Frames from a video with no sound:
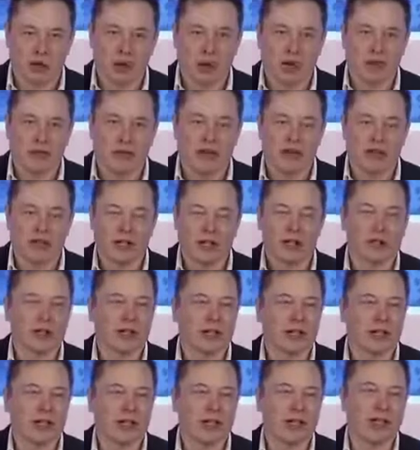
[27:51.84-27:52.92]
at a
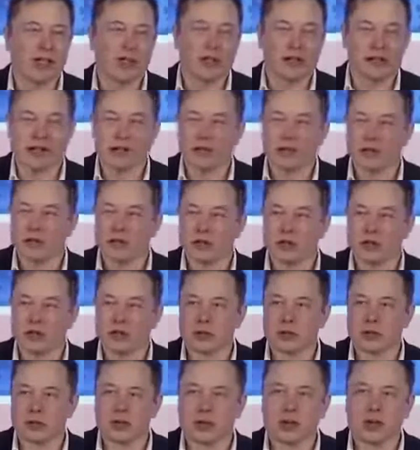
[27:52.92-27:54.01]
detailed level how the chemistry
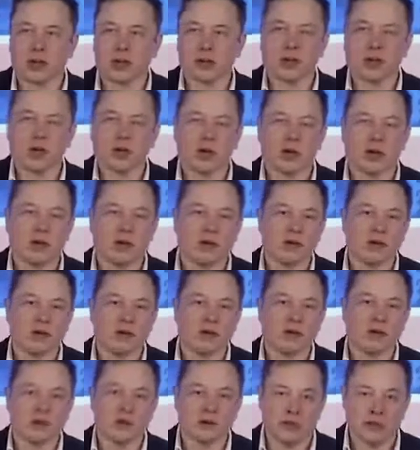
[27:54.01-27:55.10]
is working, we're
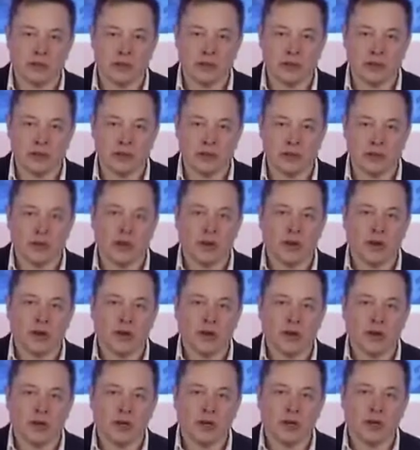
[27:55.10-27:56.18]
able to
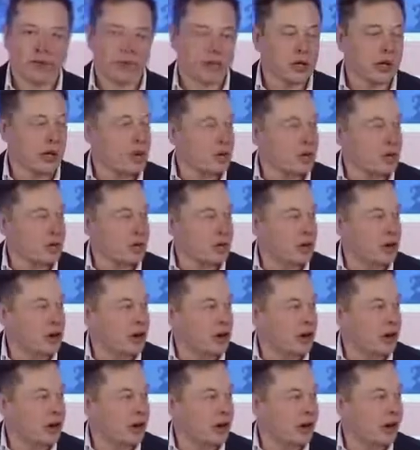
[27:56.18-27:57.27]
charge the
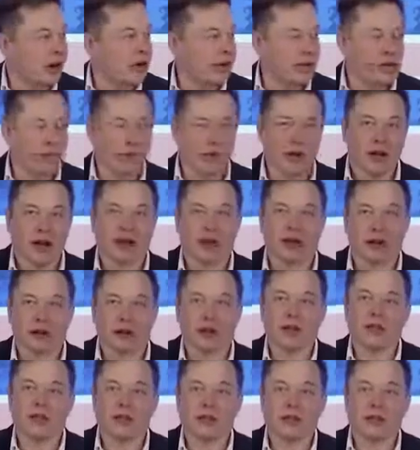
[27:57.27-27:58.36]
car
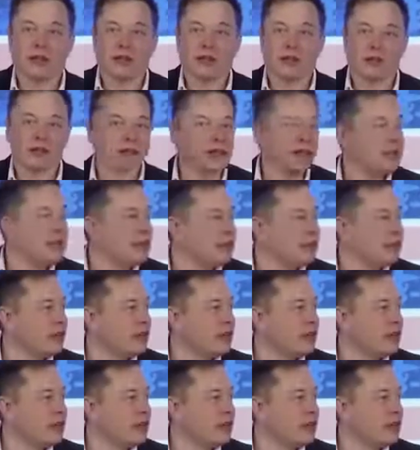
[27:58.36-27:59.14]
very effectively